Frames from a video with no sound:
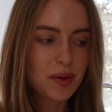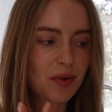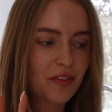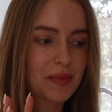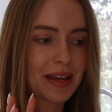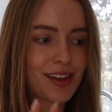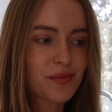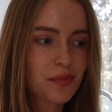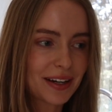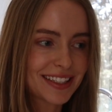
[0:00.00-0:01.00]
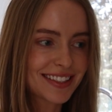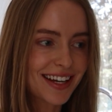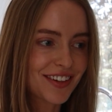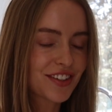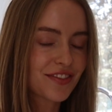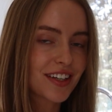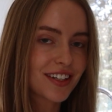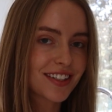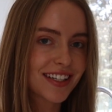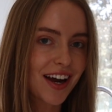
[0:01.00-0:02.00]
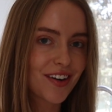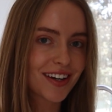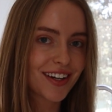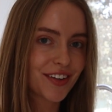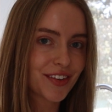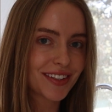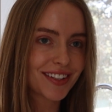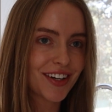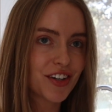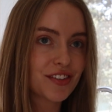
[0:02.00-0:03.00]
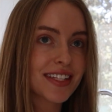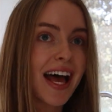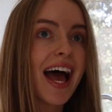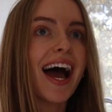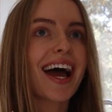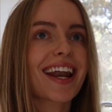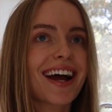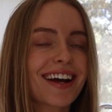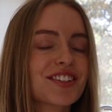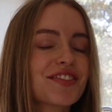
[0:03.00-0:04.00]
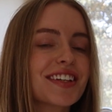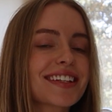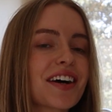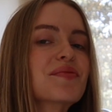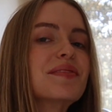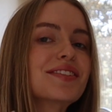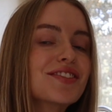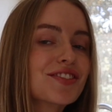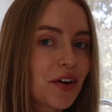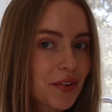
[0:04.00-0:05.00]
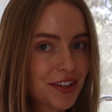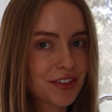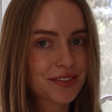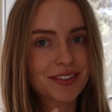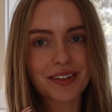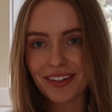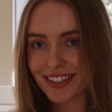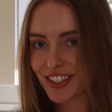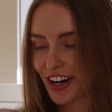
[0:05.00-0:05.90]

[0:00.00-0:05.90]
People have been making bunnies out of their sourdough loaves, and I just feel like that would be so cute. So I want to